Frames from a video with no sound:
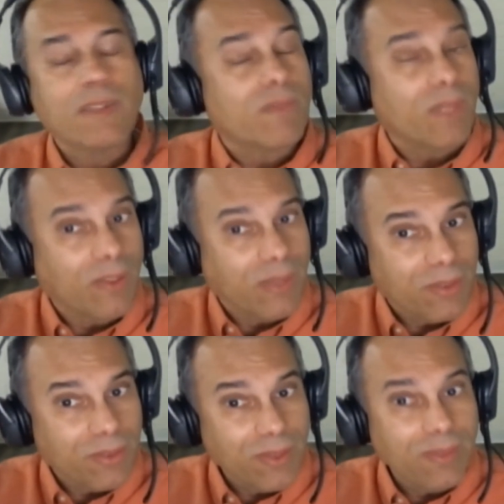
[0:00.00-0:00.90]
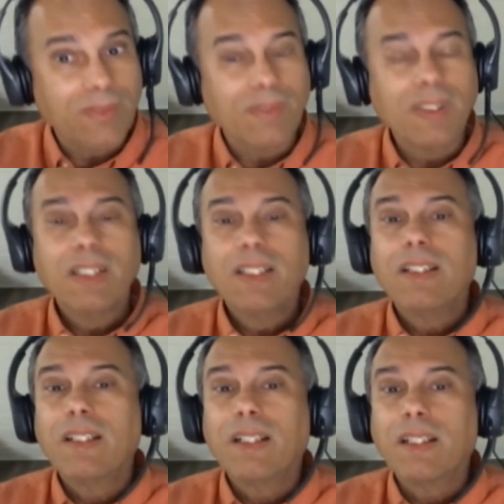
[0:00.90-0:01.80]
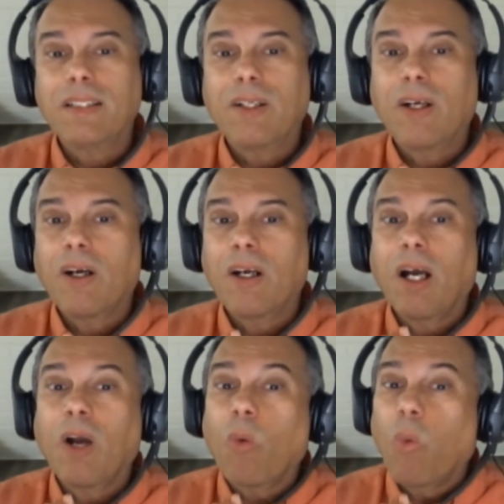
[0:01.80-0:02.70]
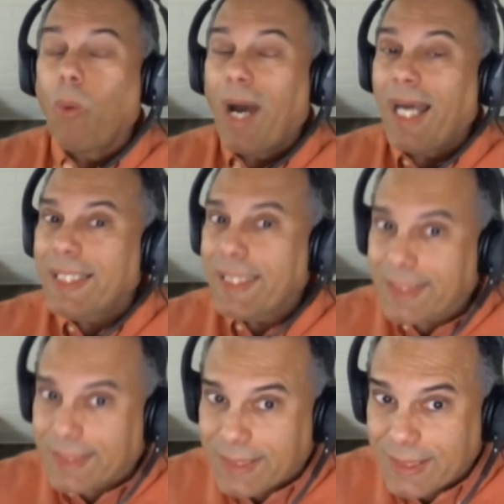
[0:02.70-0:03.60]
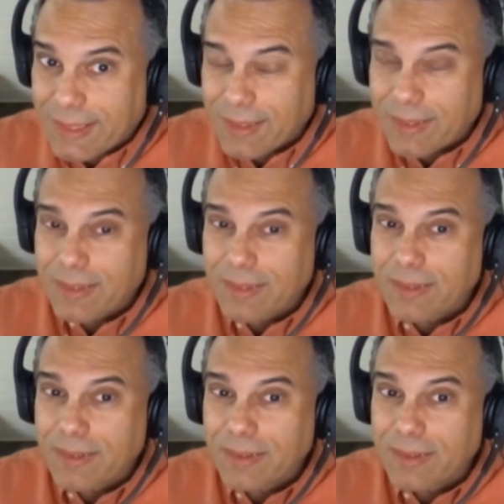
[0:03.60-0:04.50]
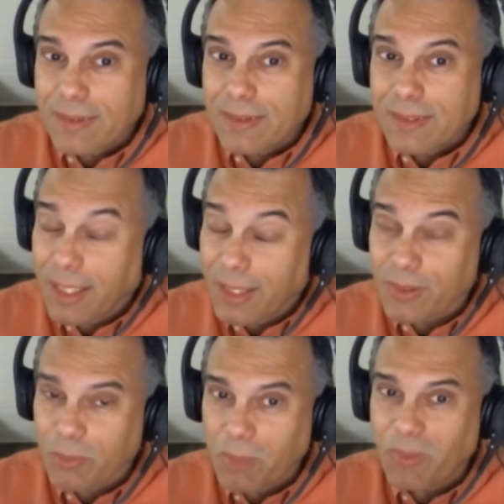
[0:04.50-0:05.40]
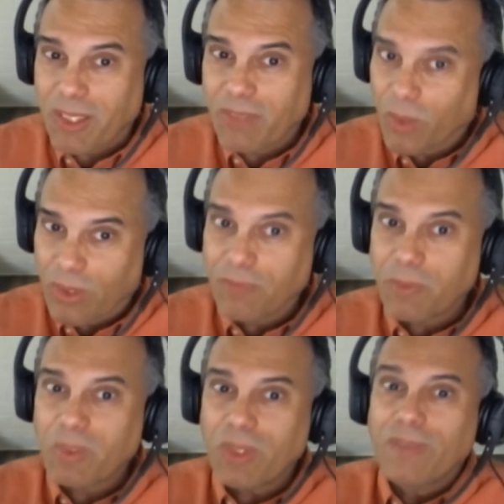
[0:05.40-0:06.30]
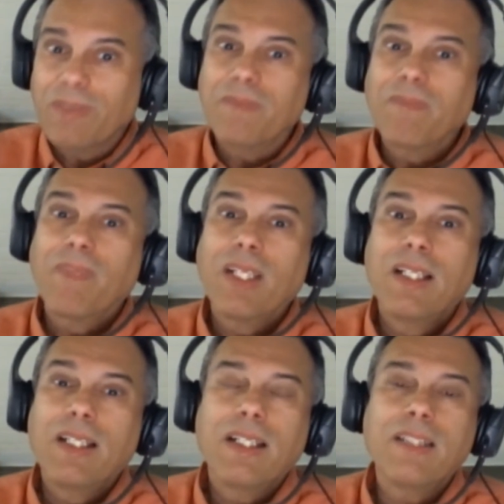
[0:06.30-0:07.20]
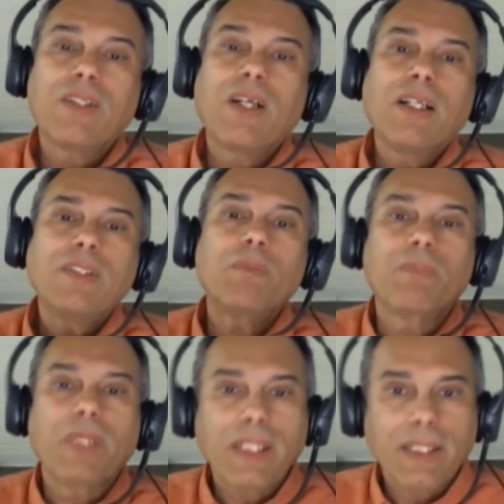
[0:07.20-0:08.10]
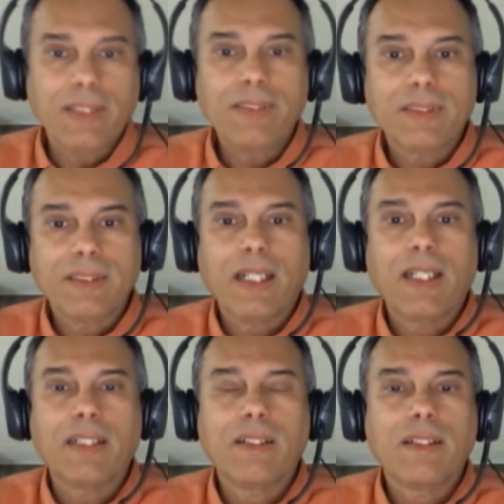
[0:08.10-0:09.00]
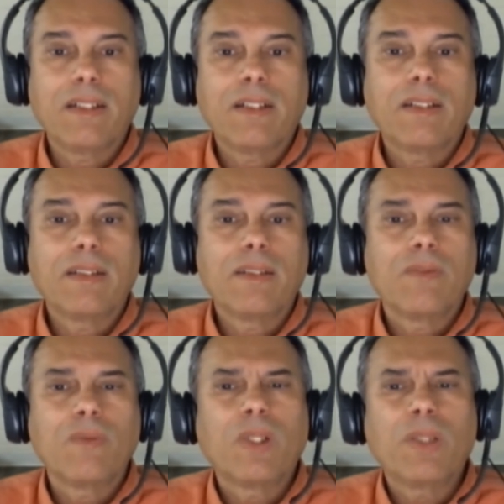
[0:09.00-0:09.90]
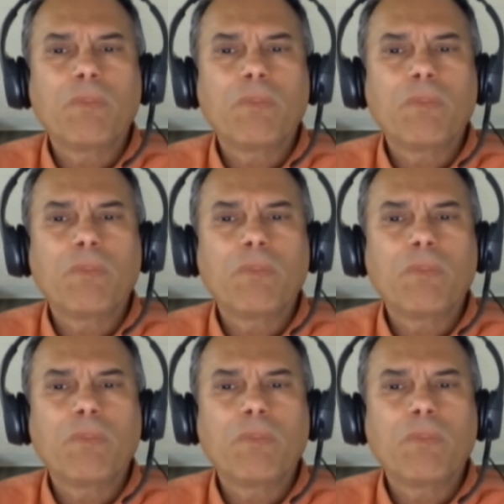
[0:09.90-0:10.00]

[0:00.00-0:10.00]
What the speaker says: Very true. There are aquatics. Yes, people have heard of them too. And there are other beings that were